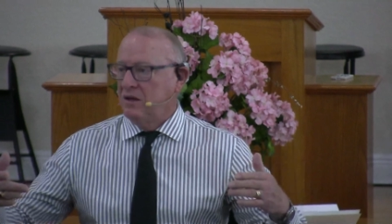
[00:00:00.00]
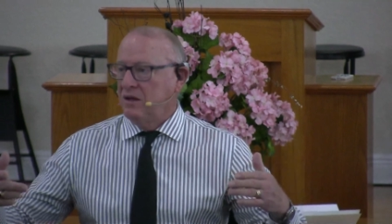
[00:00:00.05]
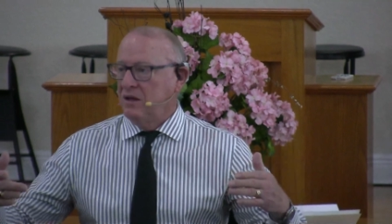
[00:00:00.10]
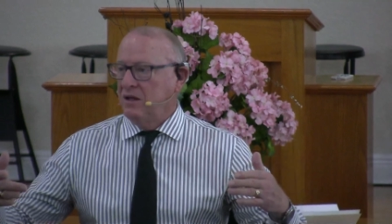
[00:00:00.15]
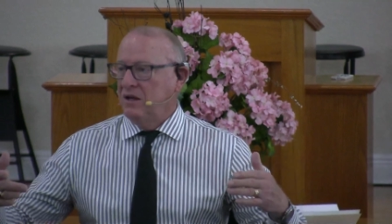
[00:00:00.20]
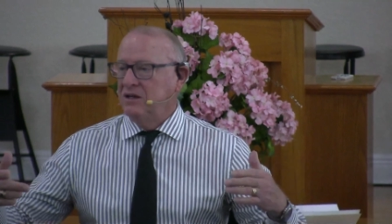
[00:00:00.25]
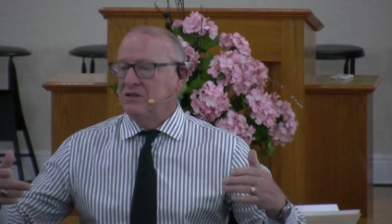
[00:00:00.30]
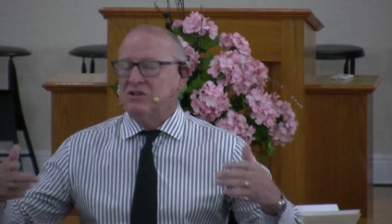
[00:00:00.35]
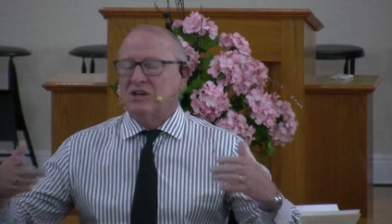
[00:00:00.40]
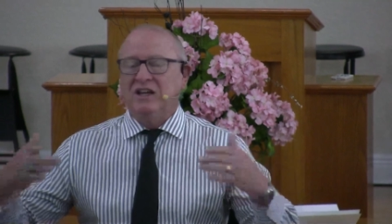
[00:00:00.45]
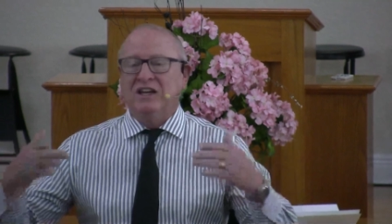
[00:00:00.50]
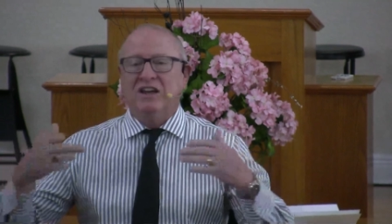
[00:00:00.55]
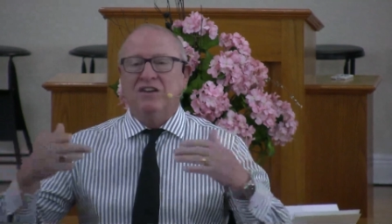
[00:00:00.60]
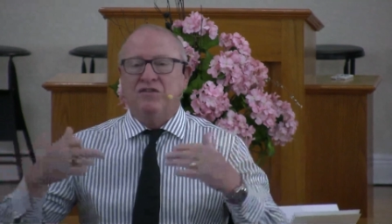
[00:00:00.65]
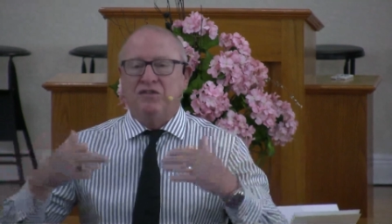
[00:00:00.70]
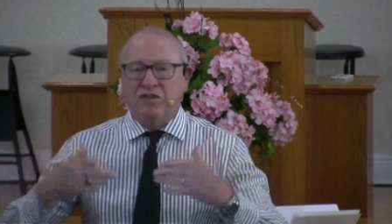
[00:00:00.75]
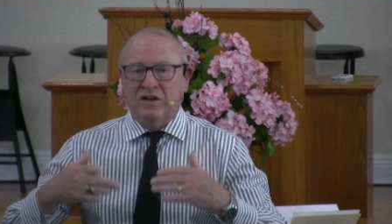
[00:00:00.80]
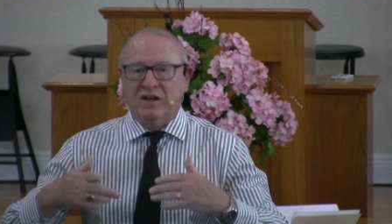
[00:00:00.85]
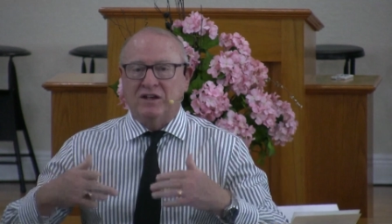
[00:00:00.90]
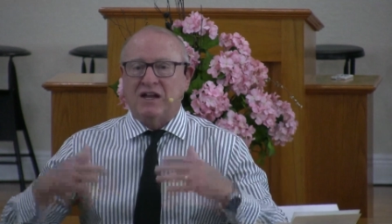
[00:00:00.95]
It is a
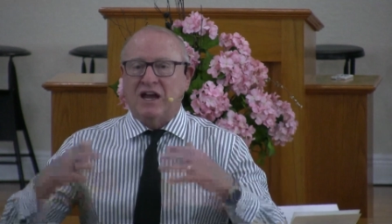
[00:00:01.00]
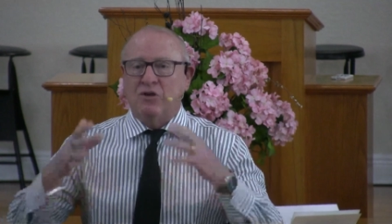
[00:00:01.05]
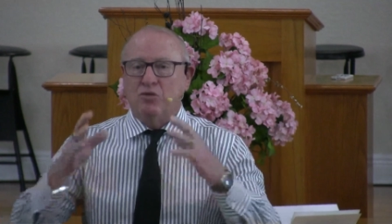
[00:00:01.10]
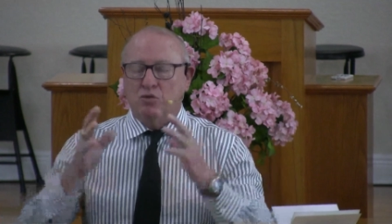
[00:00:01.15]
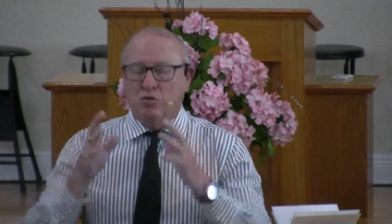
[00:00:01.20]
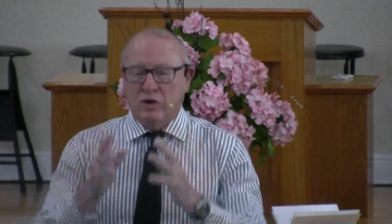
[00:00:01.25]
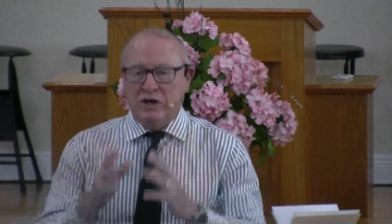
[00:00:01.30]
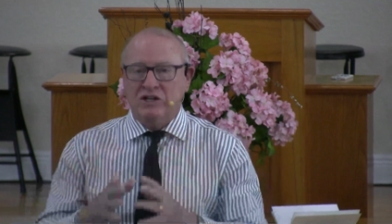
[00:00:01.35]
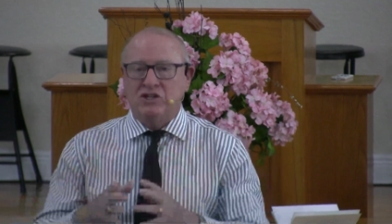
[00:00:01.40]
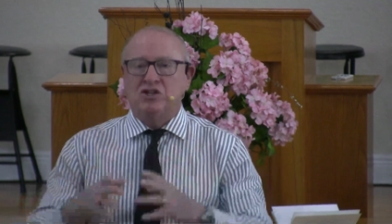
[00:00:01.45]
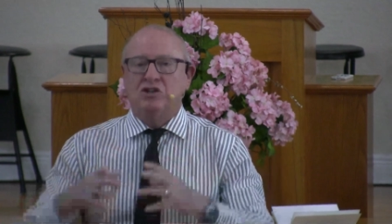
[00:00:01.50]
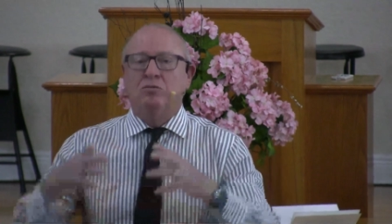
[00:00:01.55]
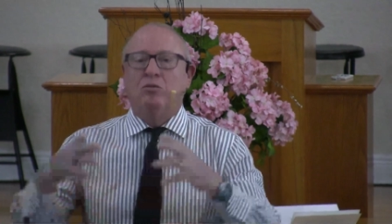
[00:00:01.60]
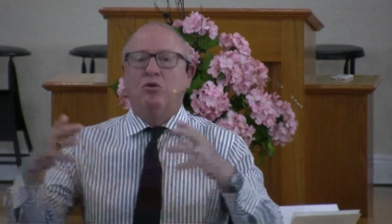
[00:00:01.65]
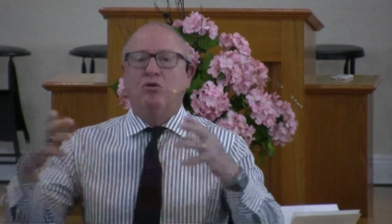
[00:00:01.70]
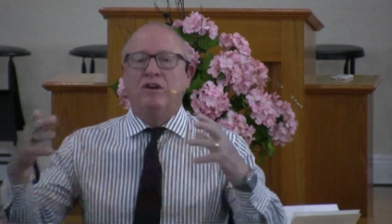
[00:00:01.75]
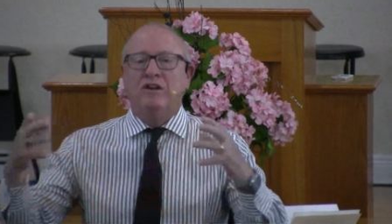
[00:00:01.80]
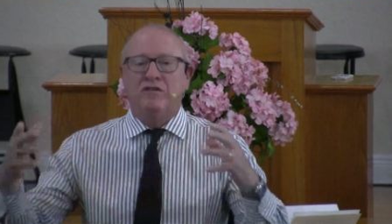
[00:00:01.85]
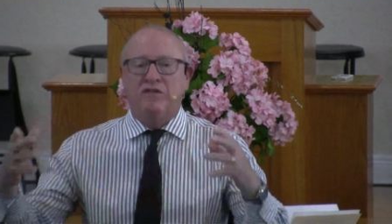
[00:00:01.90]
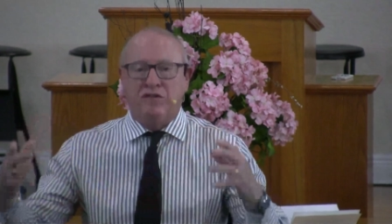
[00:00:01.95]
defense, a
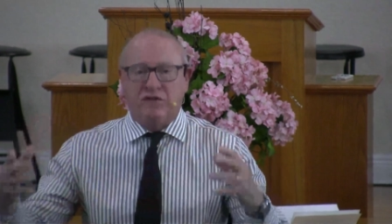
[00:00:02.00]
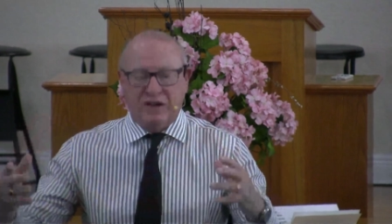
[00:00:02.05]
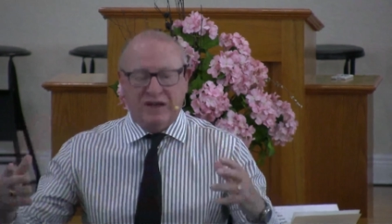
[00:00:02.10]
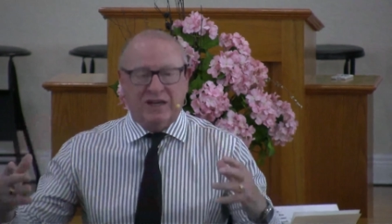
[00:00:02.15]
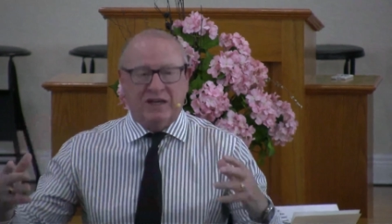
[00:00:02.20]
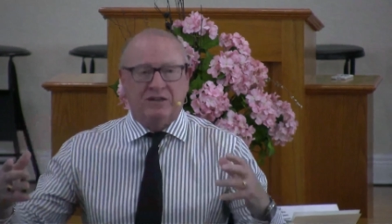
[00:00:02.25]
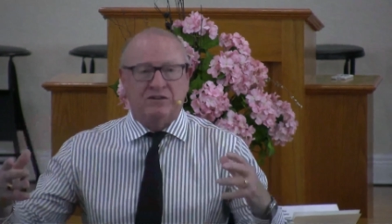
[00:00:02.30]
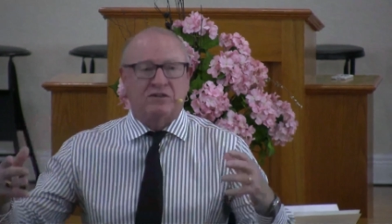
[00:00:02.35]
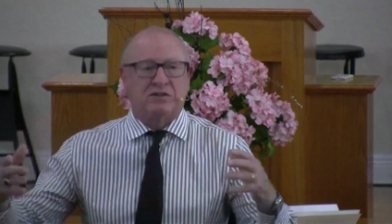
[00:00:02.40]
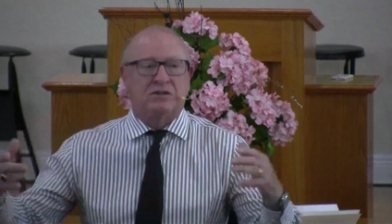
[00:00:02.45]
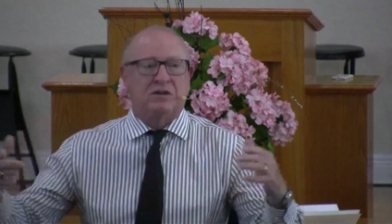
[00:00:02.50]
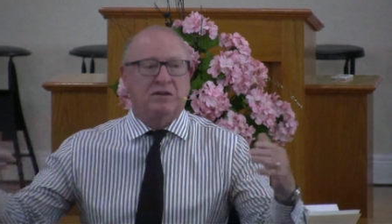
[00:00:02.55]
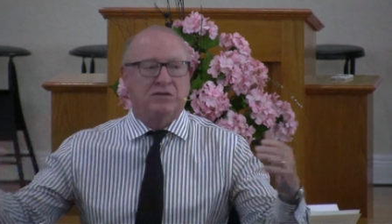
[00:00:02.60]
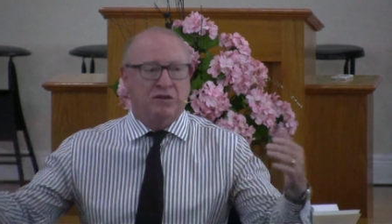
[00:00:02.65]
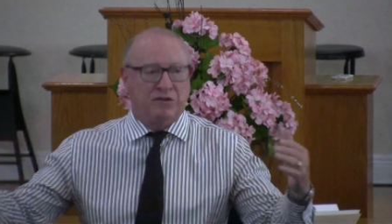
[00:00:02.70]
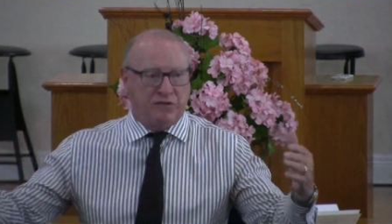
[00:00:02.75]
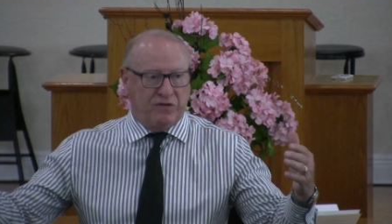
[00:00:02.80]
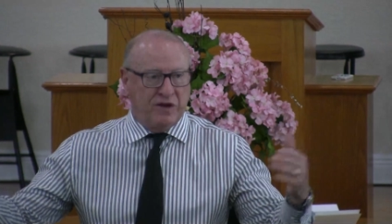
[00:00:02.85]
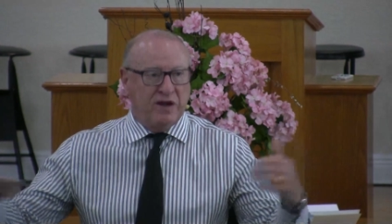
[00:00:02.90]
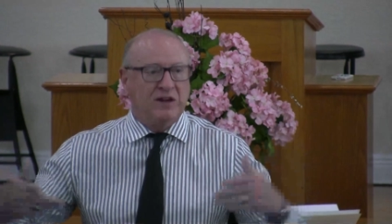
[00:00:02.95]
reasonable defense of
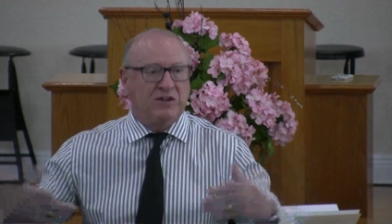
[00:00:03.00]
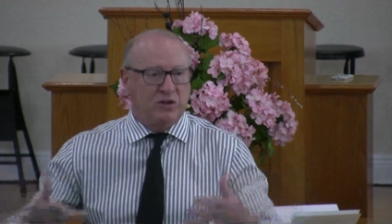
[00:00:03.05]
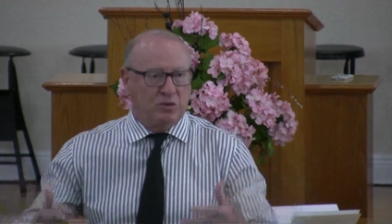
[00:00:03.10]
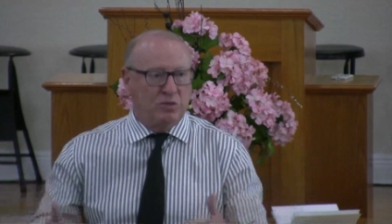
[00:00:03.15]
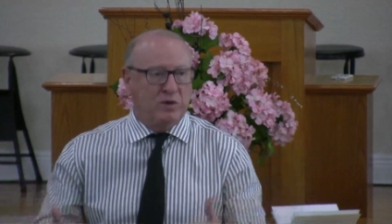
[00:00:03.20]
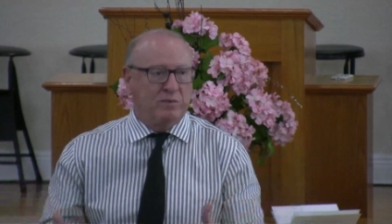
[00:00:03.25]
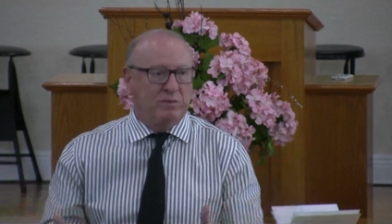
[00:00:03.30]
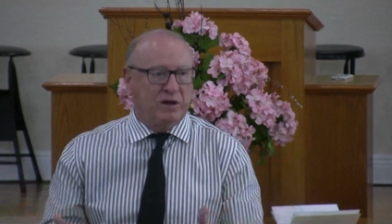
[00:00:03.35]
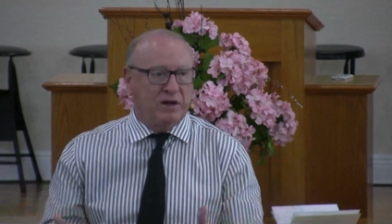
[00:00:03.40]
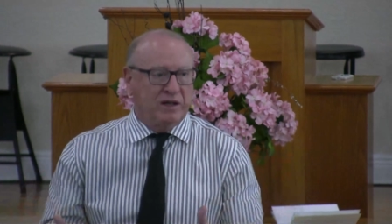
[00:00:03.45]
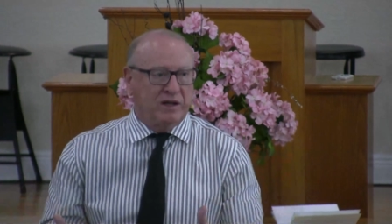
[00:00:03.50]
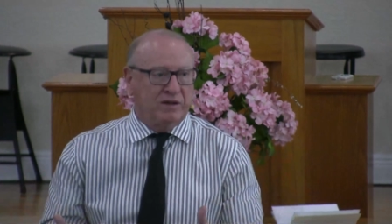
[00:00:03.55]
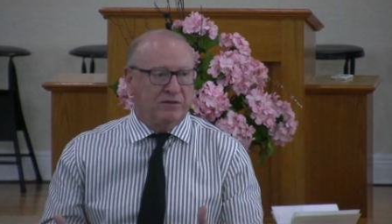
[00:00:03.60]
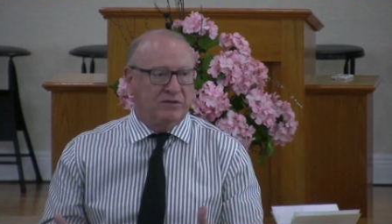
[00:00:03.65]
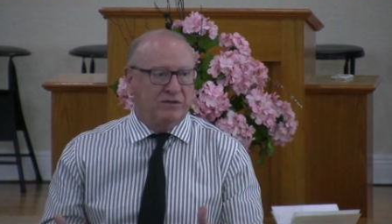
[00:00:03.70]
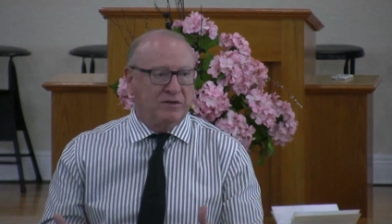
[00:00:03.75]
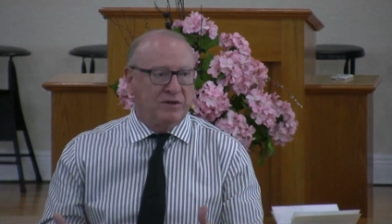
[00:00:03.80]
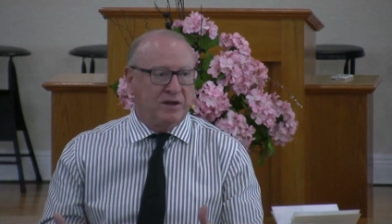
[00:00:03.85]
the faith that we believe.